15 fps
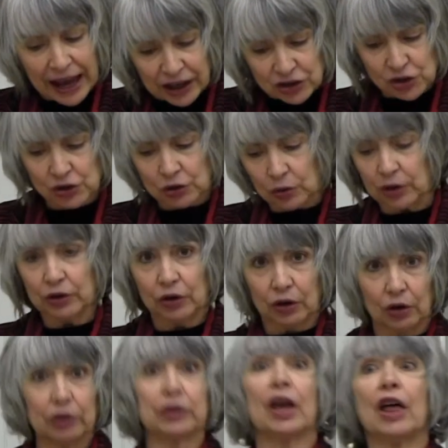action on
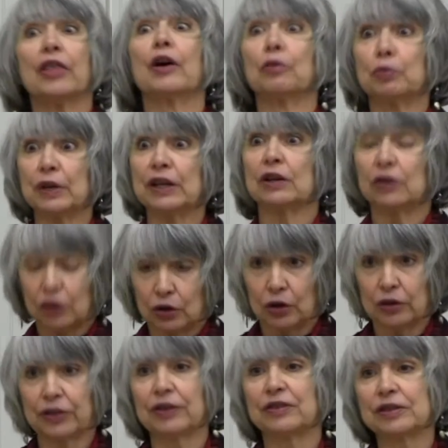earth, the real
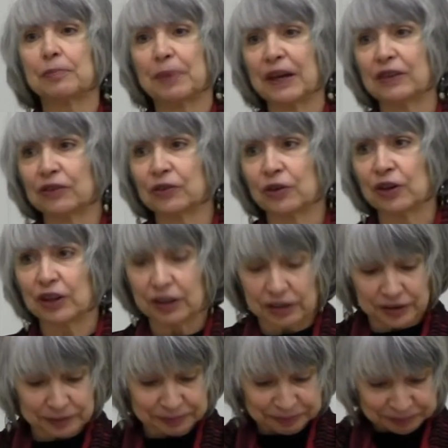earth, depends on it.